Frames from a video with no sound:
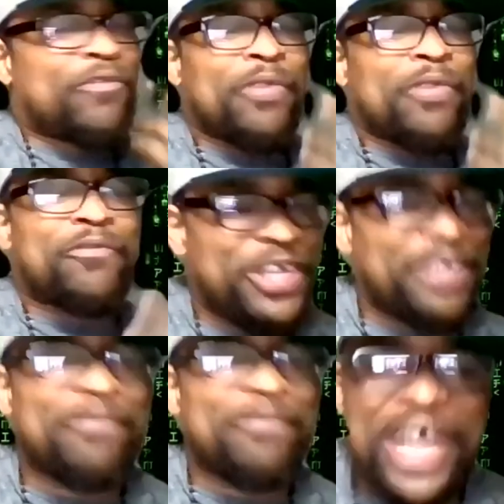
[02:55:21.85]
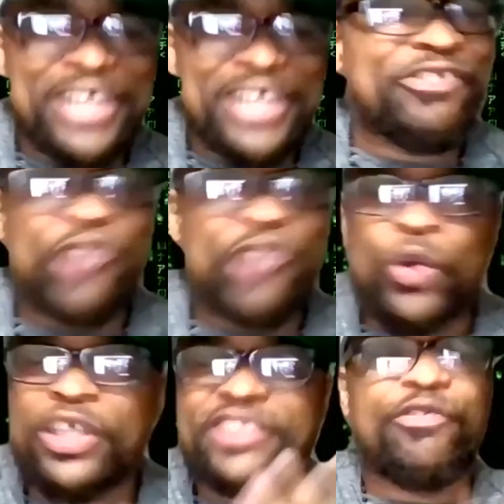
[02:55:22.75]
from freedom fighters
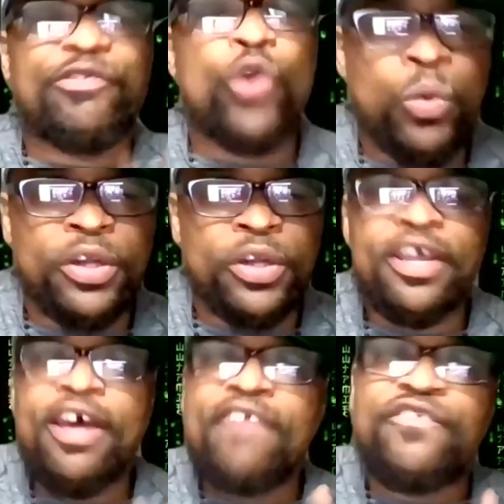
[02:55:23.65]
focused forward,